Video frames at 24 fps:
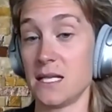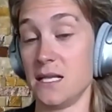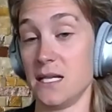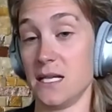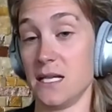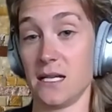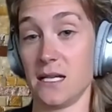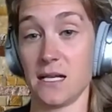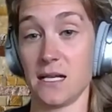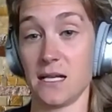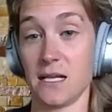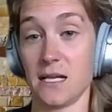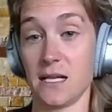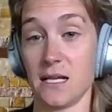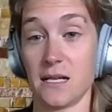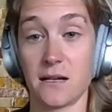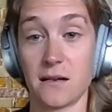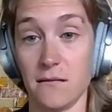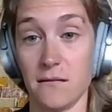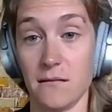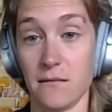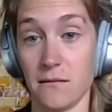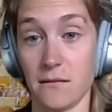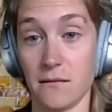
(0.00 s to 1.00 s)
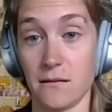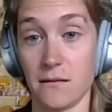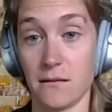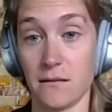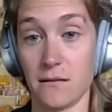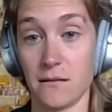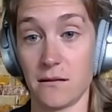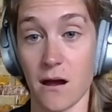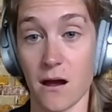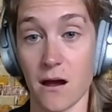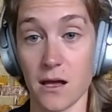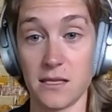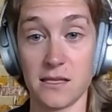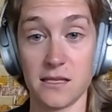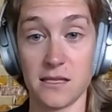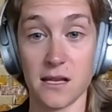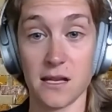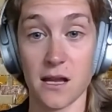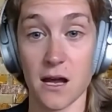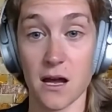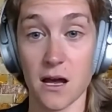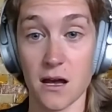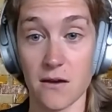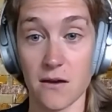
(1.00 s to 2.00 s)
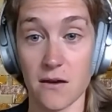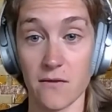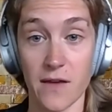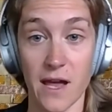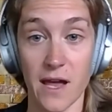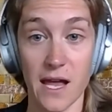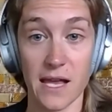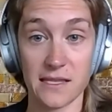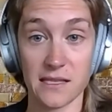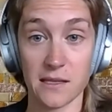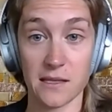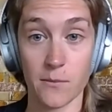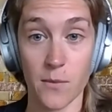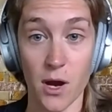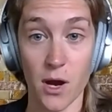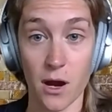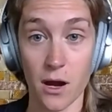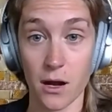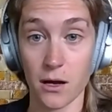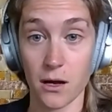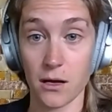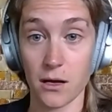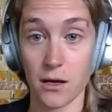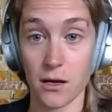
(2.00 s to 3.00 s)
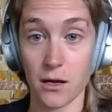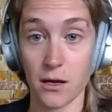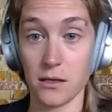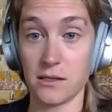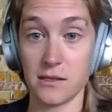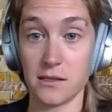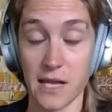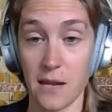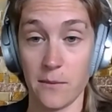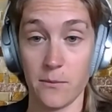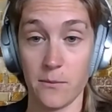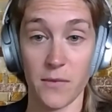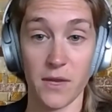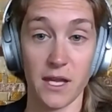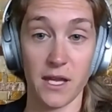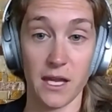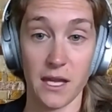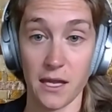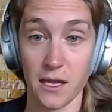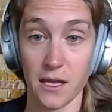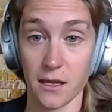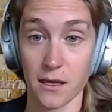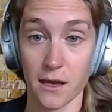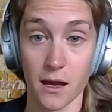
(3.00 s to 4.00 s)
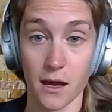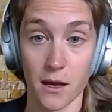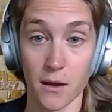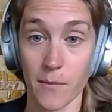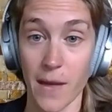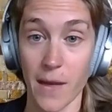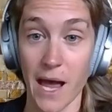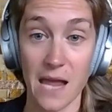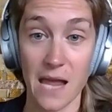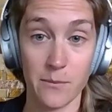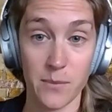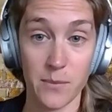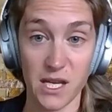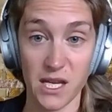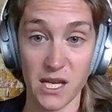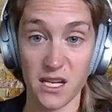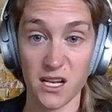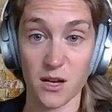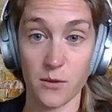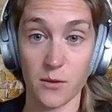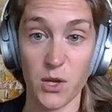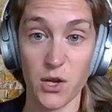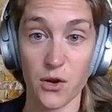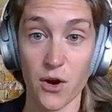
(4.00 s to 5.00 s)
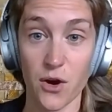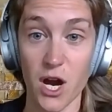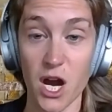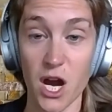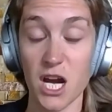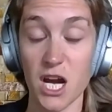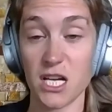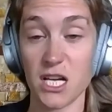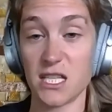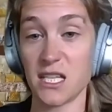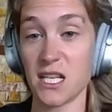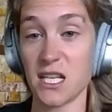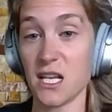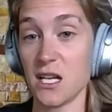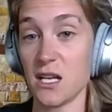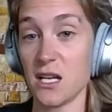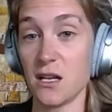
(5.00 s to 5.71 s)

the cost of SMRs, namely IPWRs,